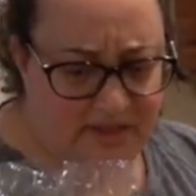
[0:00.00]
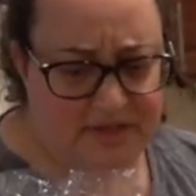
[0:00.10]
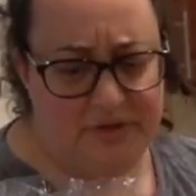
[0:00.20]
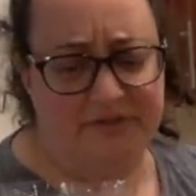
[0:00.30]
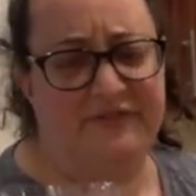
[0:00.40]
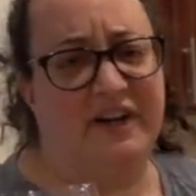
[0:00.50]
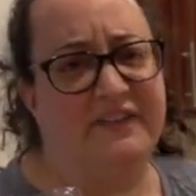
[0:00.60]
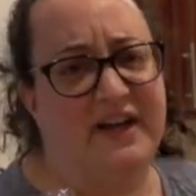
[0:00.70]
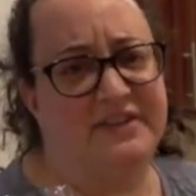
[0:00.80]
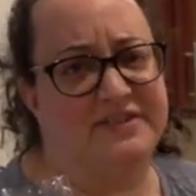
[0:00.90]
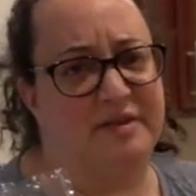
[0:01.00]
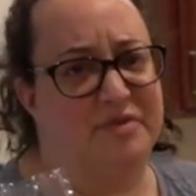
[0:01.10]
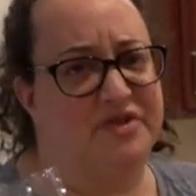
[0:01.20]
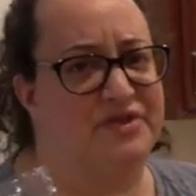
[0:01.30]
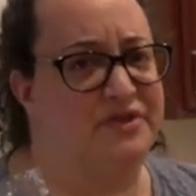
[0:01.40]
You can find that in some
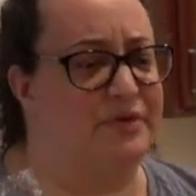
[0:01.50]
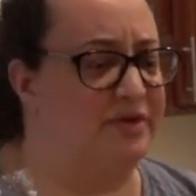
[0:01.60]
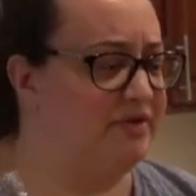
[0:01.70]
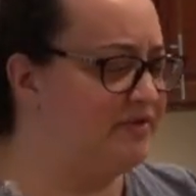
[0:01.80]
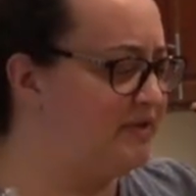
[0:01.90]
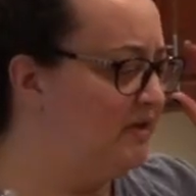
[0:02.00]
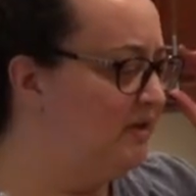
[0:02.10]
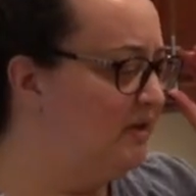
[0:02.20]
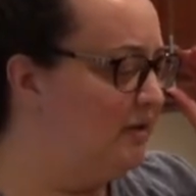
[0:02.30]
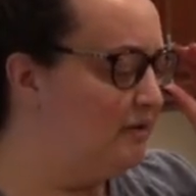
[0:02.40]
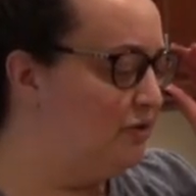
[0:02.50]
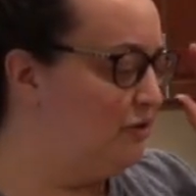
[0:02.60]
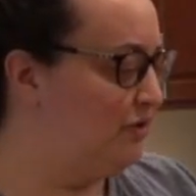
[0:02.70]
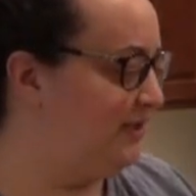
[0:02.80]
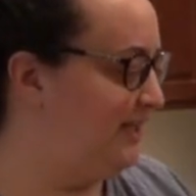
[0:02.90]
of the stores
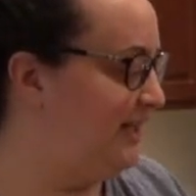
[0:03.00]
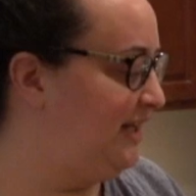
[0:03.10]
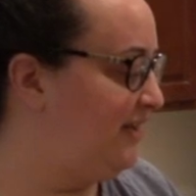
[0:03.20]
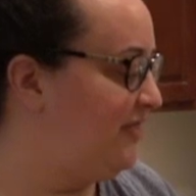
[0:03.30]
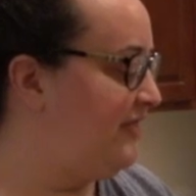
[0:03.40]
locally.